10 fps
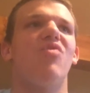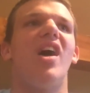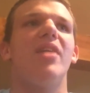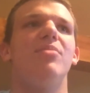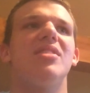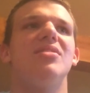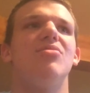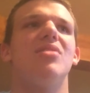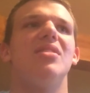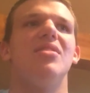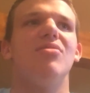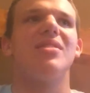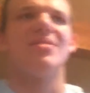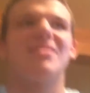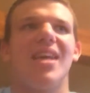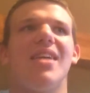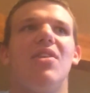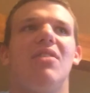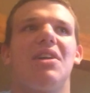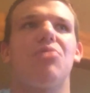fine because you can save
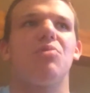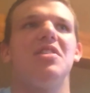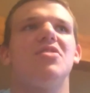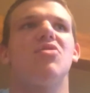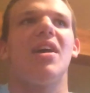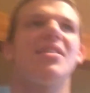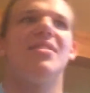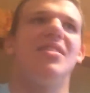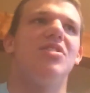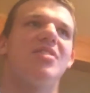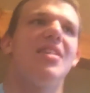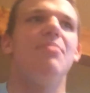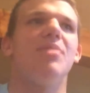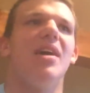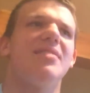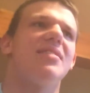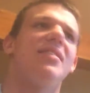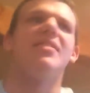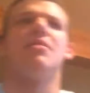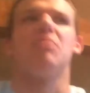at like 3 strikes and then just keep guessing
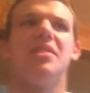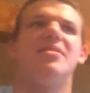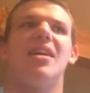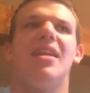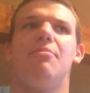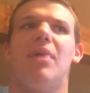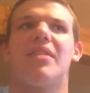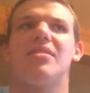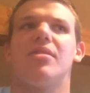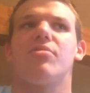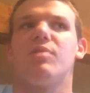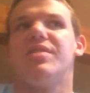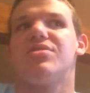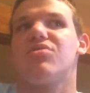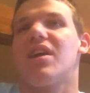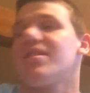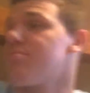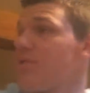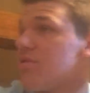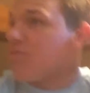and then reset it back to 3 strikes
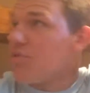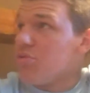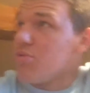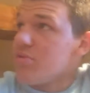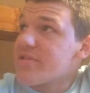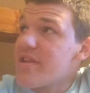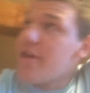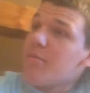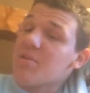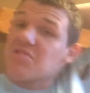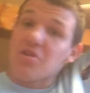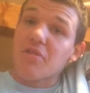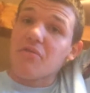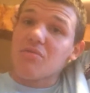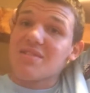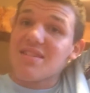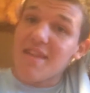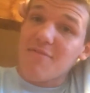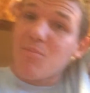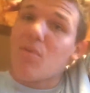when you lose by starting from the
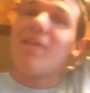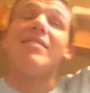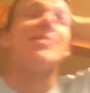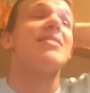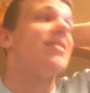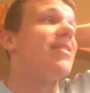save point.